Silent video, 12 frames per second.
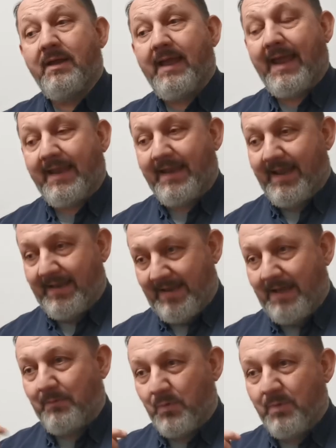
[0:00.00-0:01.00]
And
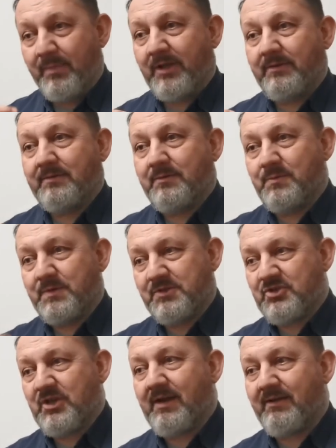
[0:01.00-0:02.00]
that woman who was
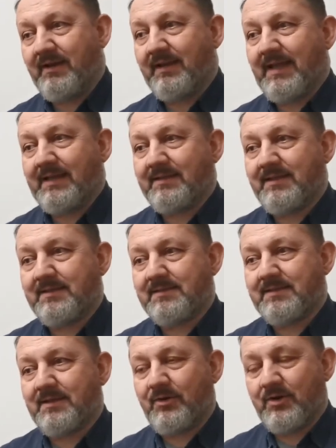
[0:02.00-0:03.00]
sharing that,
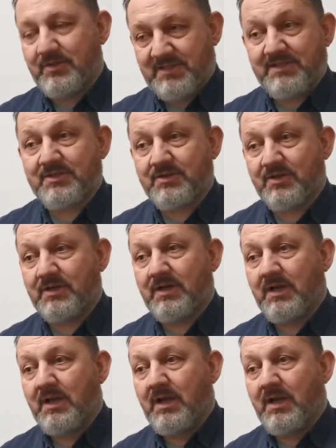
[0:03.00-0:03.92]
her sister